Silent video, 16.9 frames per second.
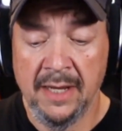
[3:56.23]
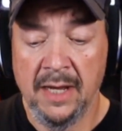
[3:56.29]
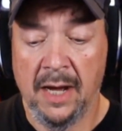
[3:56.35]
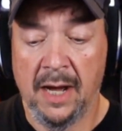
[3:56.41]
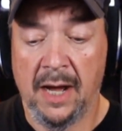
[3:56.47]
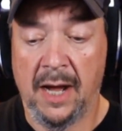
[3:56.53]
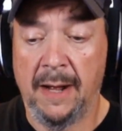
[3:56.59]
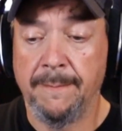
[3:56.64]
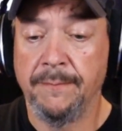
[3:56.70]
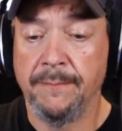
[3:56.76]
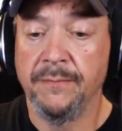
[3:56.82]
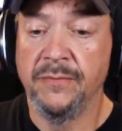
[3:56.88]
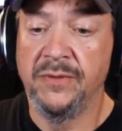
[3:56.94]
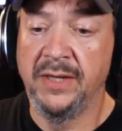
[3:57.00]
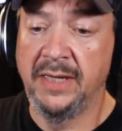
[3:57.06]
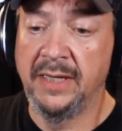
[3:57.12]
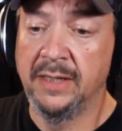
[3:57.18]
Um,
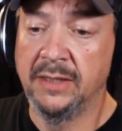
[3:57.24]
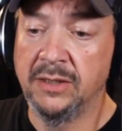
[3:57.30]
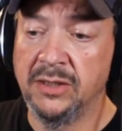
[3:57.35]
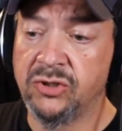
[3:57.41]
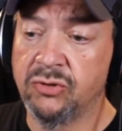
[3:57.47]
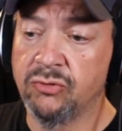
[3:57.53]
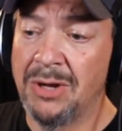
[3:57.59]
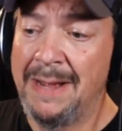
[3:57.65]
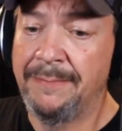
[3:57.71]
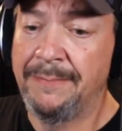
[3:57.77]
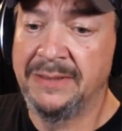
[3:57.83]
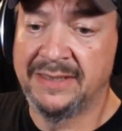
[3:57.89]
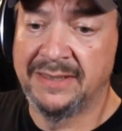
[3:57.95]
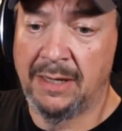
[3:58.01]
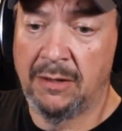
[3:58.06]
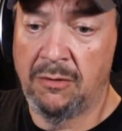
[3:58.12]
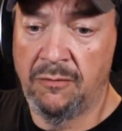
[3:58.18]
the strap
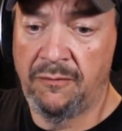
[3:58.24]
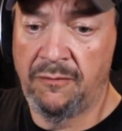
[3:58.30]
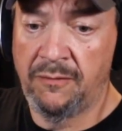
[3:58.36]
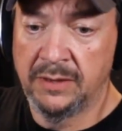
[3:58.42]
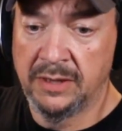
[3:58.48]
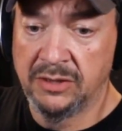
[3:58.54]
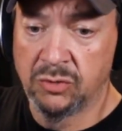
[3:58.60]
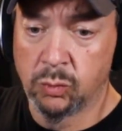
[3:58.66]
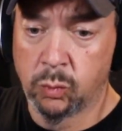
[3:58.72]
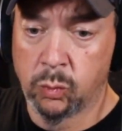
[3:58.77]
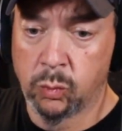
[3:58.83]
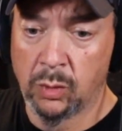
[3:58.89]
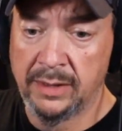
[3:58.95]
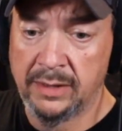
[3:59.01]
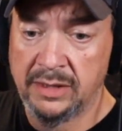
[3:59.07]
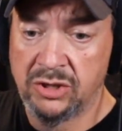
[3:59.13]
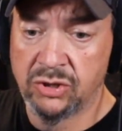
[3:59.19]
itself is
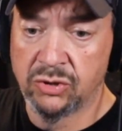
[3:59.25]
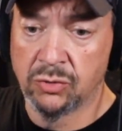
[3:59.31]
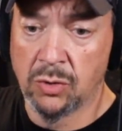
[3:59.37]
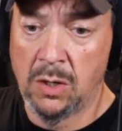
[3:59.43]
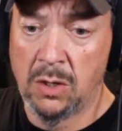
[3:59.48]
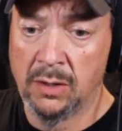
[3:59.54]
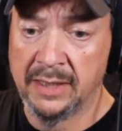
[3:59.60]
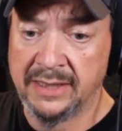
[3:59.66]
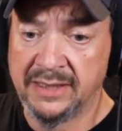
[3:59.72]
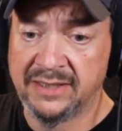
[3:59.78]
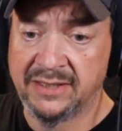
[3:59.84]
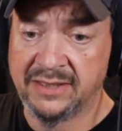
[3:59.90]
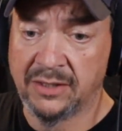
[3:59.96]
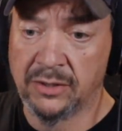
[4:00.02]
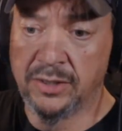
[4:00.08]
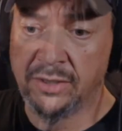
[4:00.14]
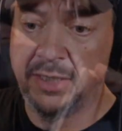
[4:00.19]
really strong. It's
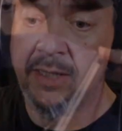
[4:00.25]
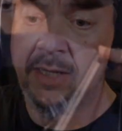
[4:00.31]
sturdy. I love the